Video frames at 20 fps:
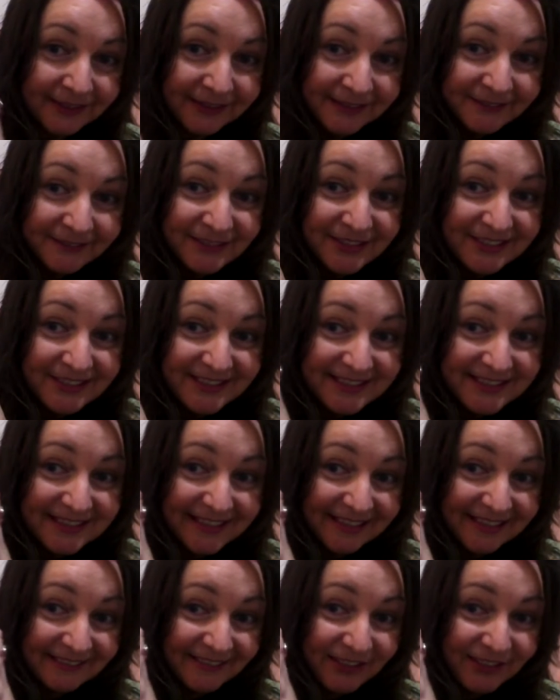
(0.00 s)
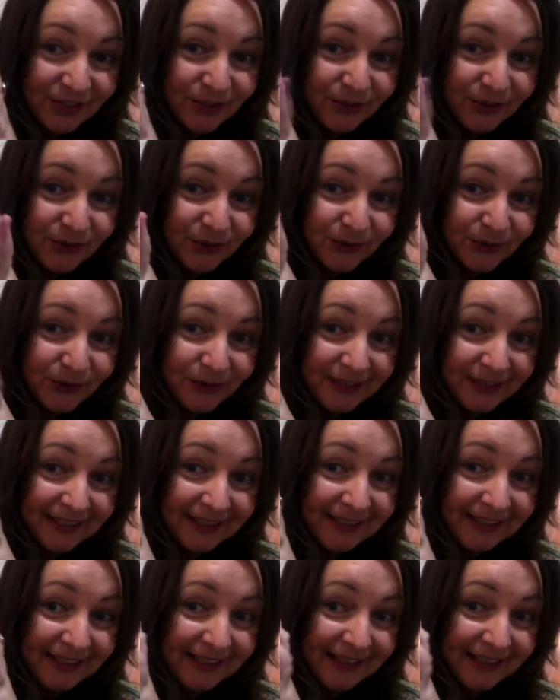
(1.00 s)
just giving you
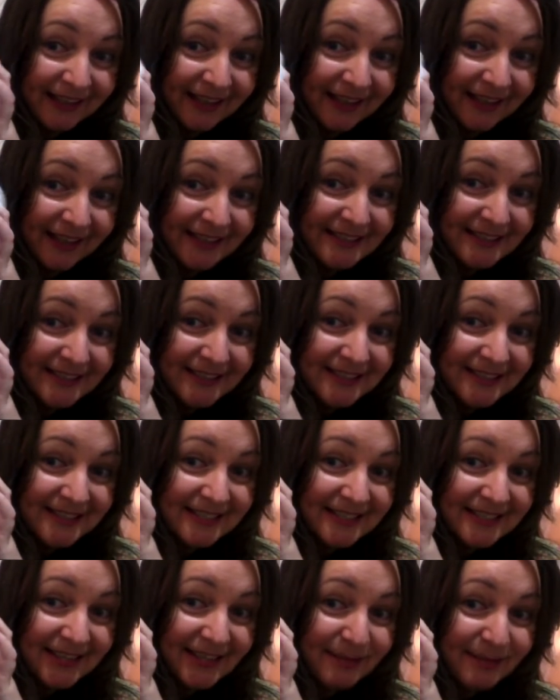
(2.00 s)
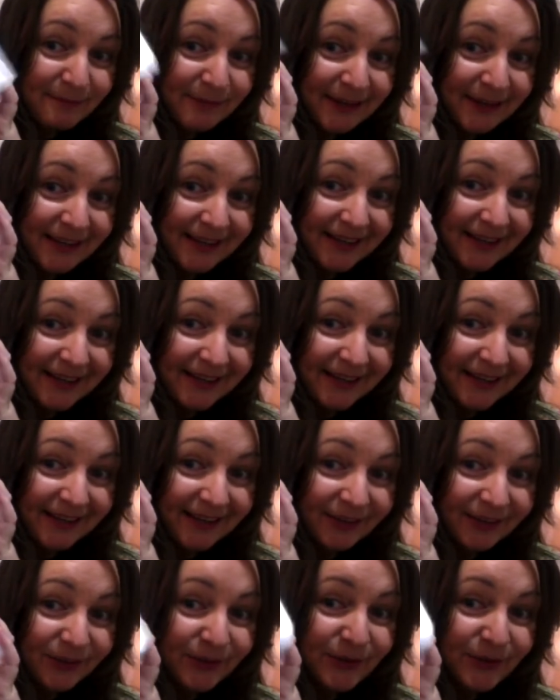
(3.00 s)
guys a sneak peek.
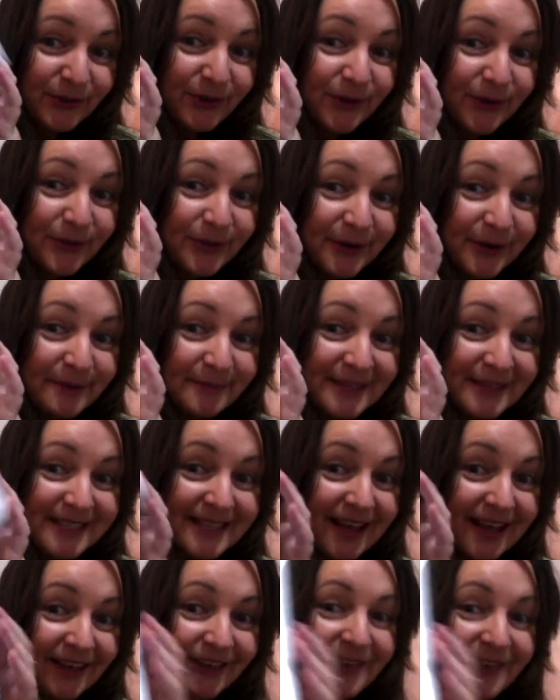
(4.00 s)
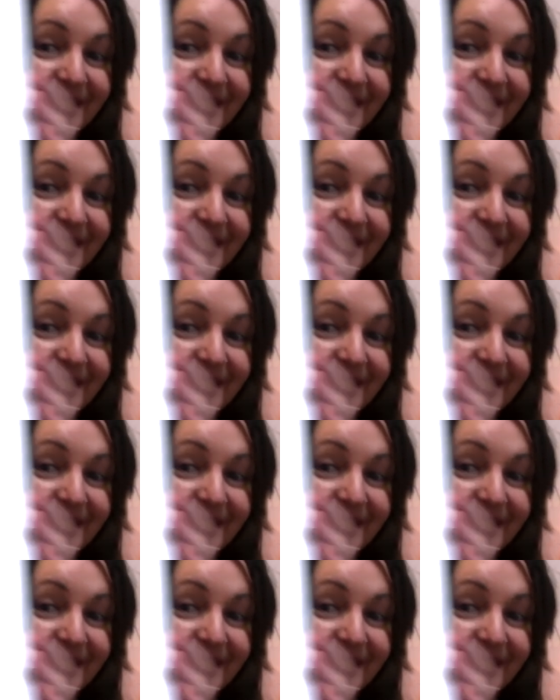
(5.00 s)
You don't want to miss out on